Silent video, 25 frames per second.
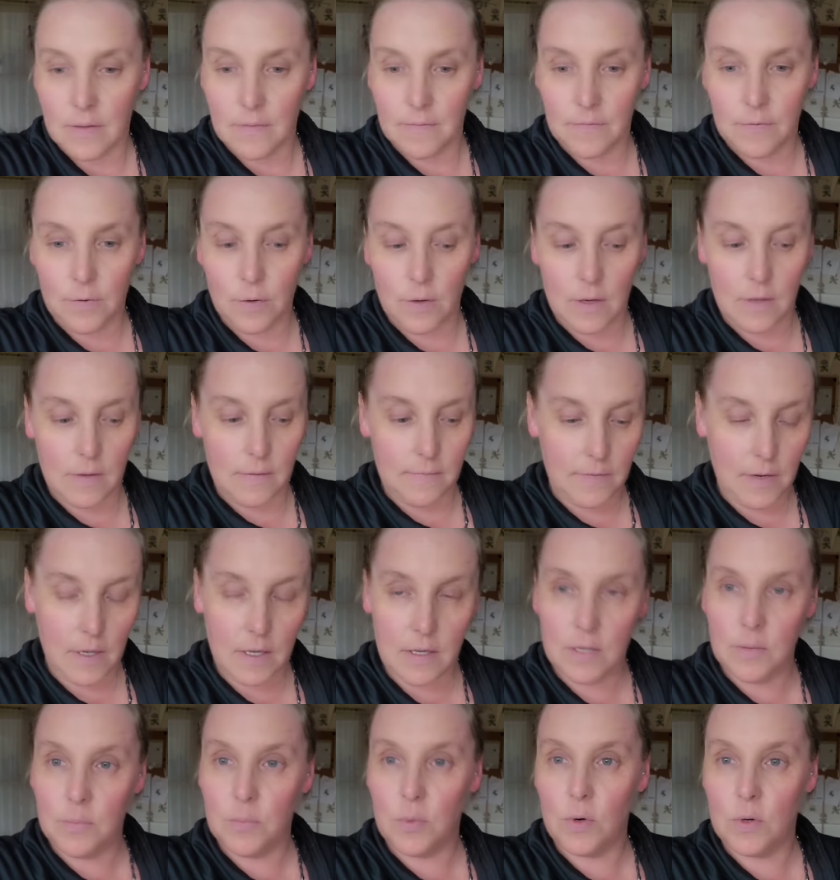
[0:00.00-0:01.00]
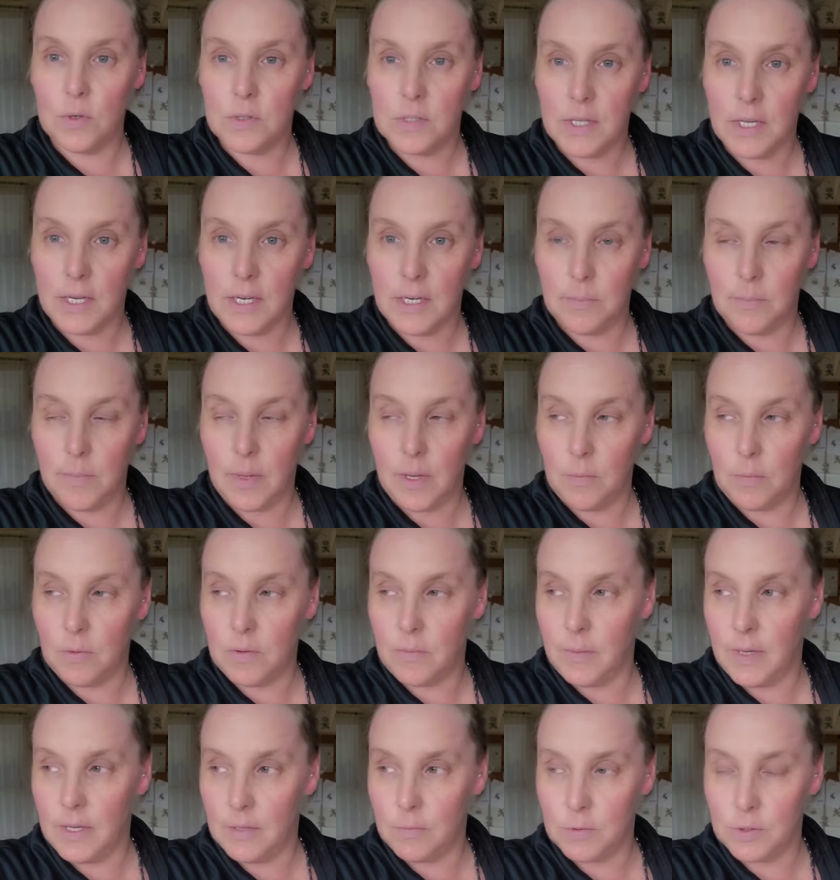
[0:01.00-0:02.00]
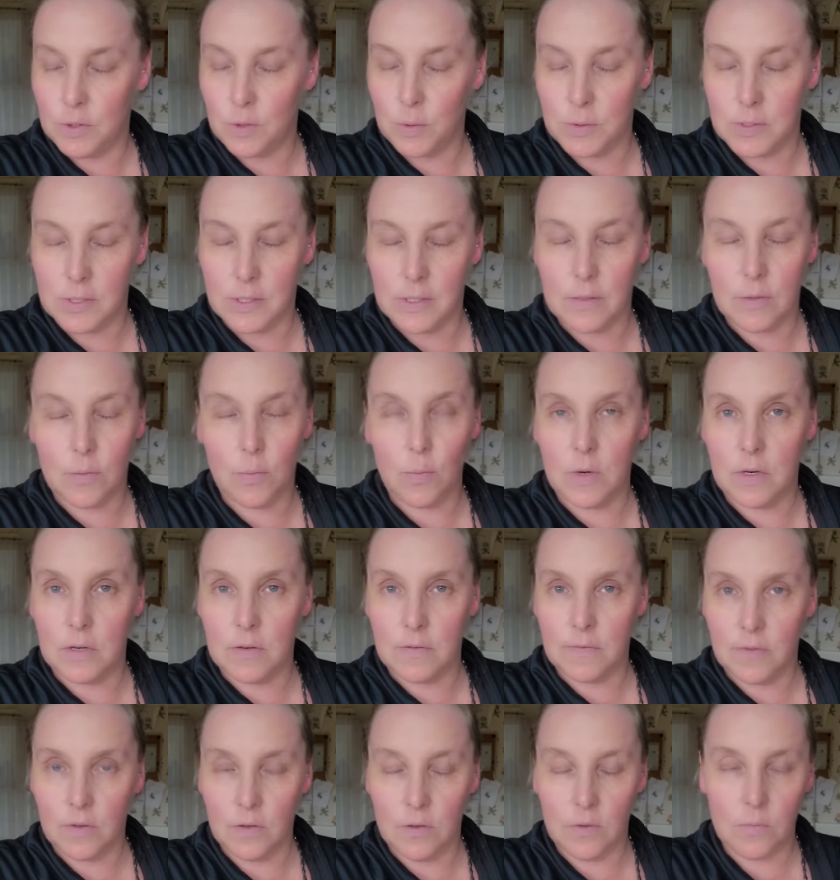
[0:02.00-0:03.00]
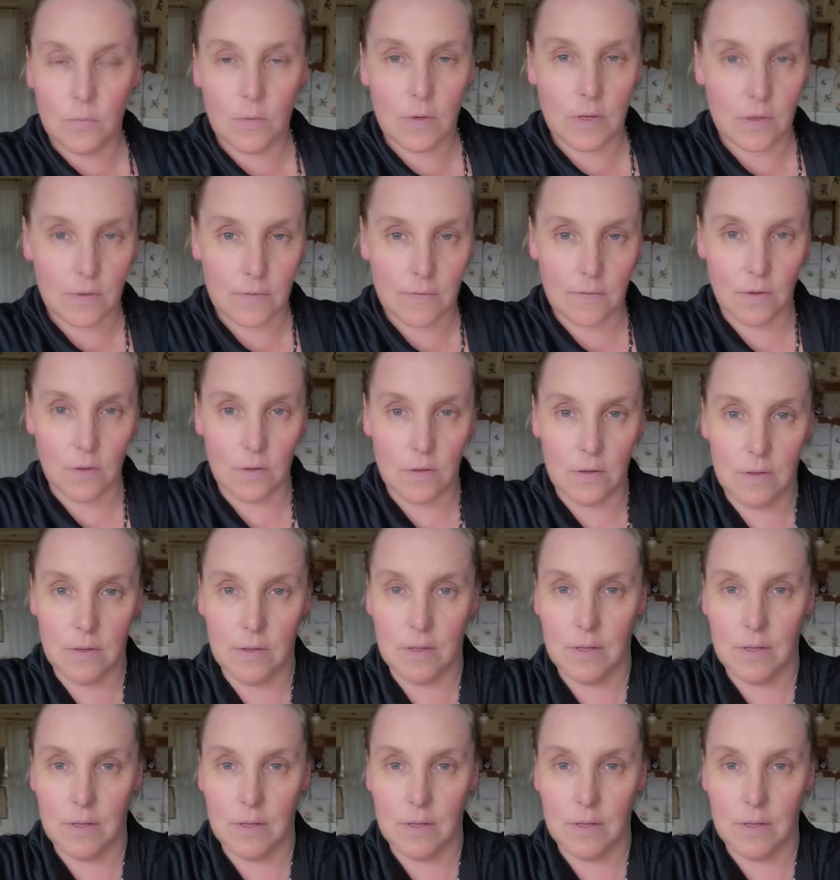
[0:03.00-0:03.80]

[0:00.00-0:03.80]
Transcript: Violet and Boris laid in bed with me, which was wonderful, wonderful.